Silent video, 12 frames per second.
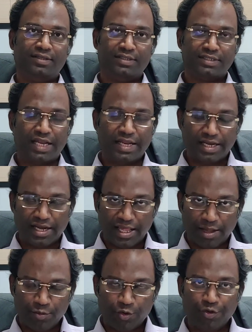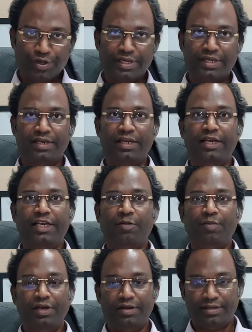slightly I am going in a little
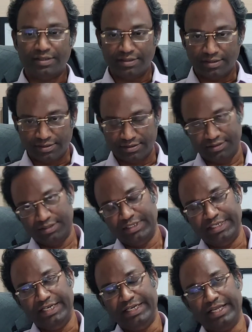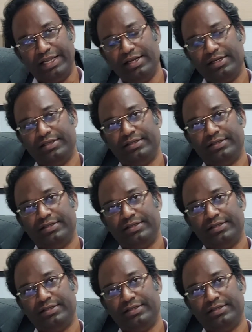bit detail.